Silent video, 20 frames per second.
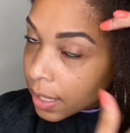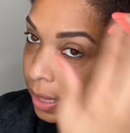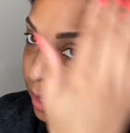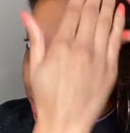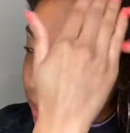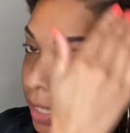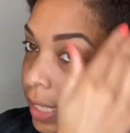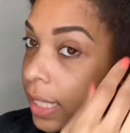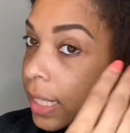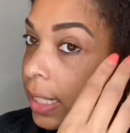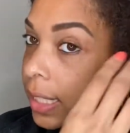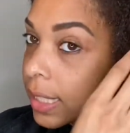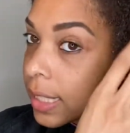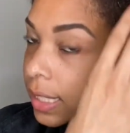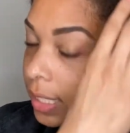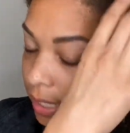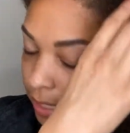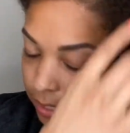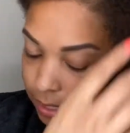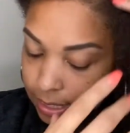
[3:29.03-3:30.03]
This
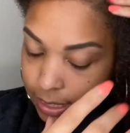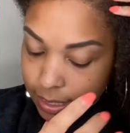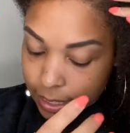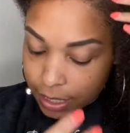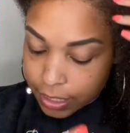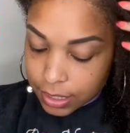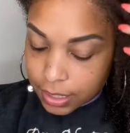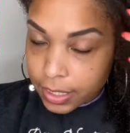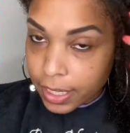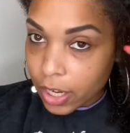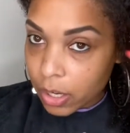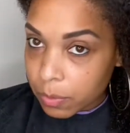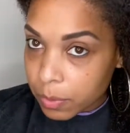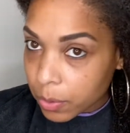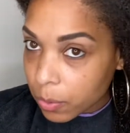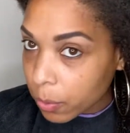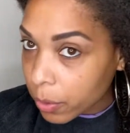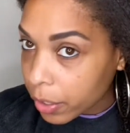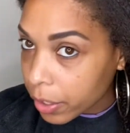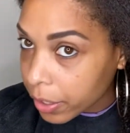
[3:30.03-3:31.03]
is the section I'll be
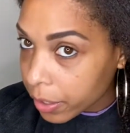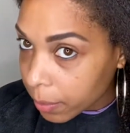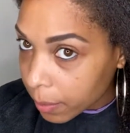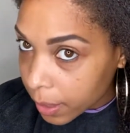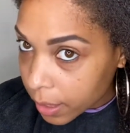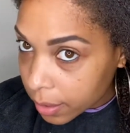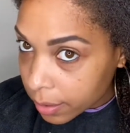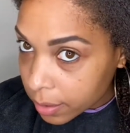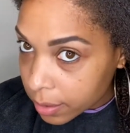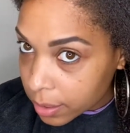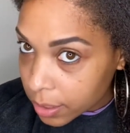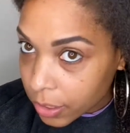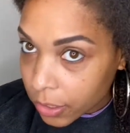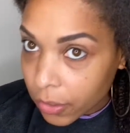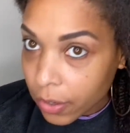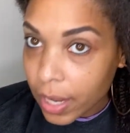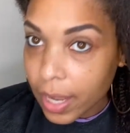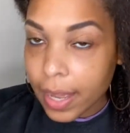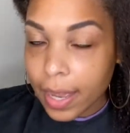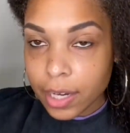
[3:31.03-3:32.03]
worried about, so
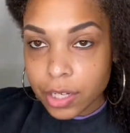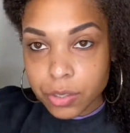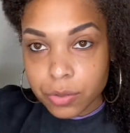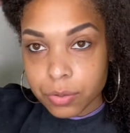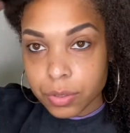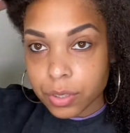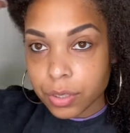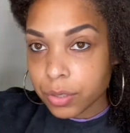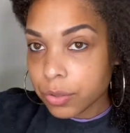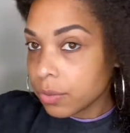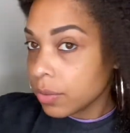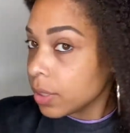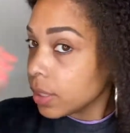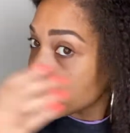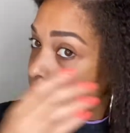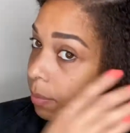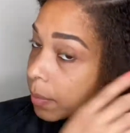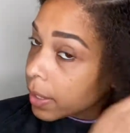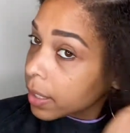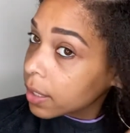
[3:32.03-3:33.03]
I actually do need
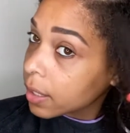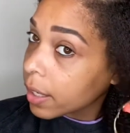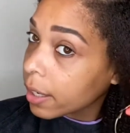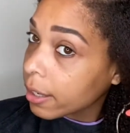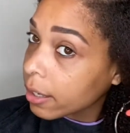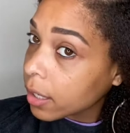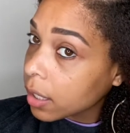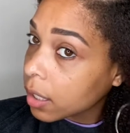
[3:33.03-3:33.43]
to make that.